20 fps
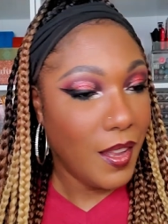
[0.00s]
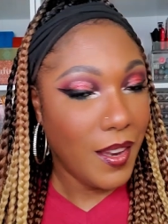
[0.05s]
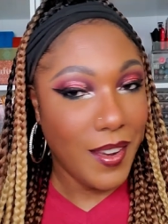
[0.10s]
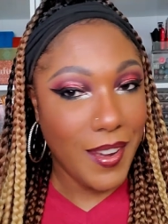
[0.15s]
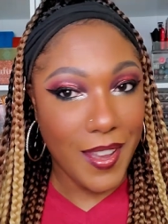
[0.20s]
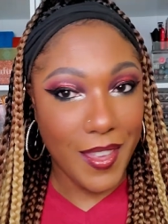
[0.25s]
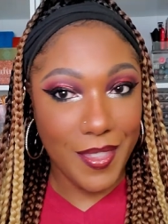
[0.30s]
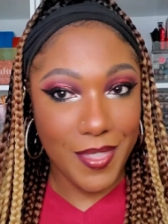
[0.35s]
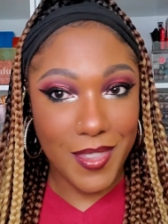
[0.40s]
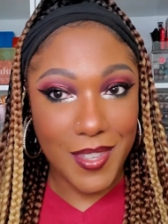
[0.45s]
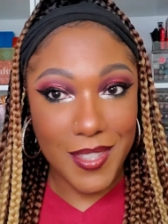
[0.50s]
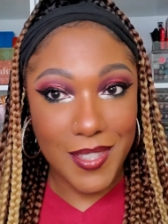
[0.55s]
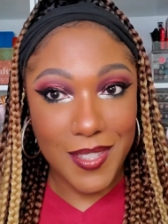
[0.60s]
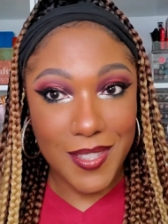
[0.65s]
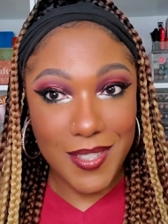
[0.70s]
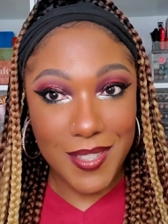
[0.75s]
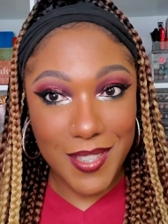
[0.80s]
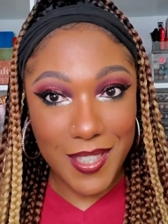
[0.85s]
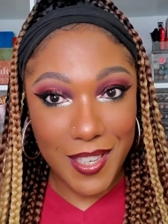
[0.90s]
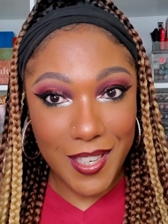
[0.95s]
Now this
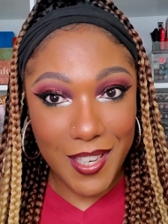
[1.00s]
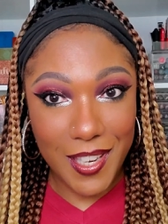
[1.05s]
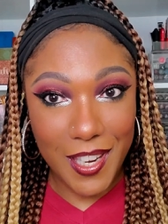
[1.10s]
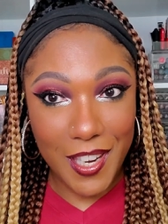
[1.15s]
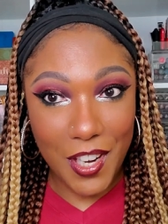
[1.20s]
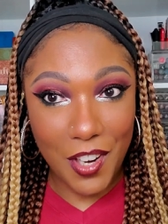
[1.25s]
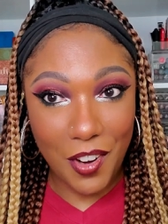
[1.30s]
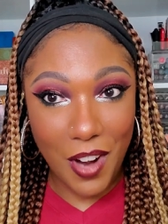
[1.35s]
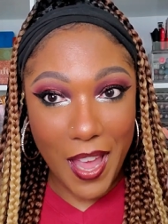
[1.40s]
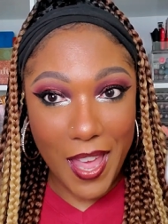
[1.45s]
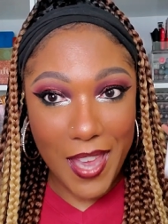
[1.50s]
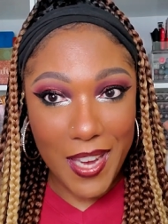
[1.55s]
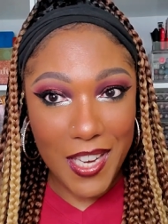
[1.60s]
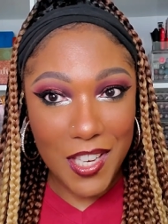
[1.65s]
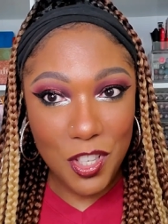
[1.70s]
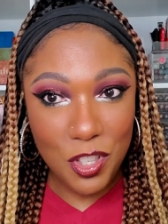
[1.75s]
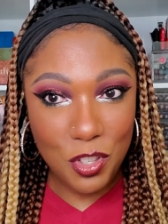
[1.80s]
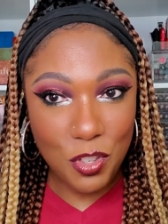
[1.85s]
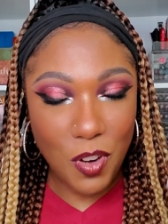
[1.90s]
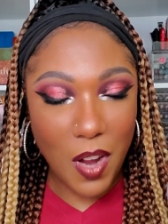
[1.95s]
stick here, I
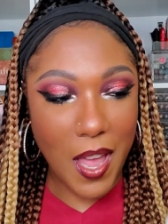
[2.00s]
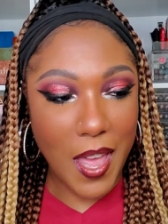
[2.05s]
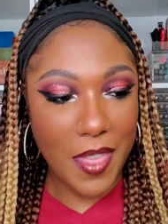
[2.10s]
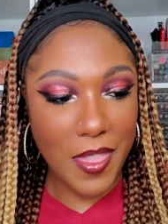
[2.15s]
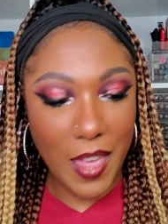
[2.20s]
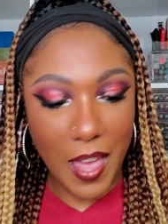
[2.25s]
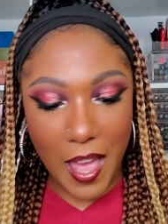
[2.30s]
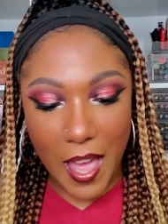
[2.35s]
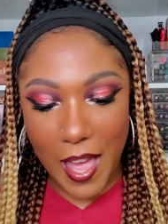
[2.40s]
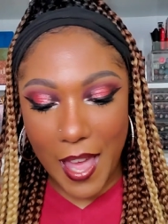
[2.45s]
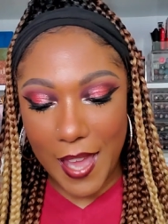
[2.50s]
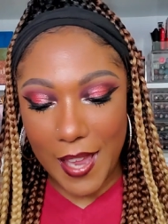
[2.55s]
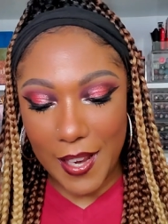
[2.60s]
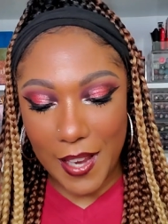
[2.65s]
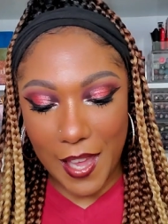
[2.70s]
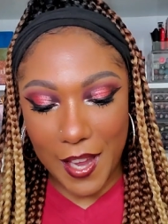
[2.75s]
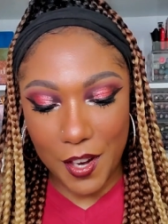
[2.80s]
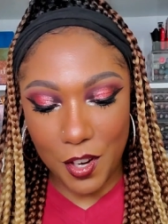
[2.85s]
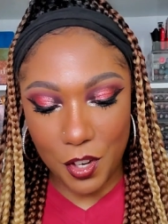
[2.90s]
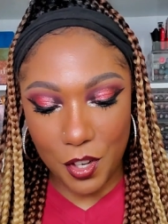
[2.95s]
didn't try the
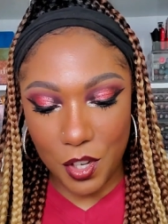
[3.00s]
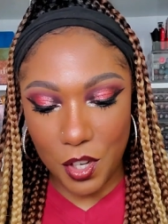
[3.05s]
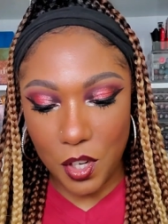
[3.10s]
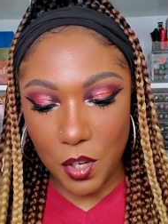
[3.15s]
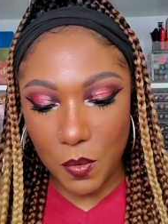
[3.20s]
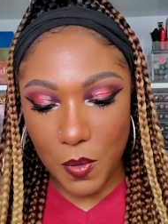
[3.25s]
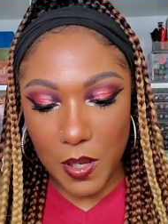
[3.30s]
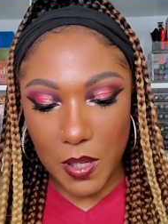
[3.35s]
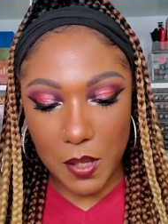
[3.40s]
highlighter. You know what?